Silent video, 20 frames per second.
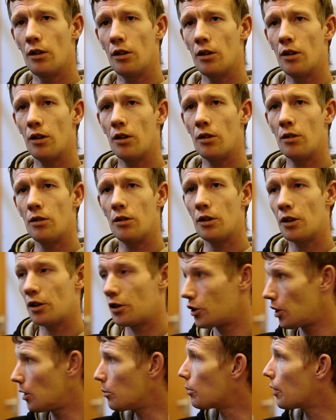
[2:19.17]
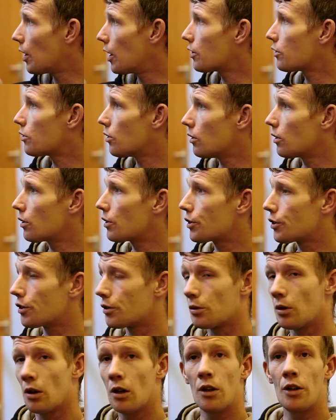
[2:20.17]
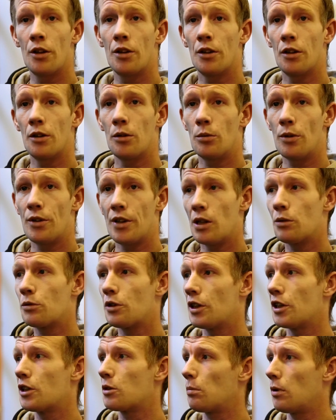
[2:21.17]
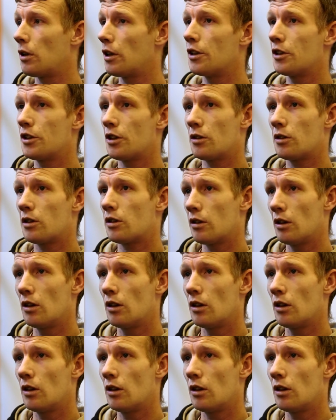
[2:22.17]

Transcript: you know, and St. Petrox as well, you know. Without this place, I'd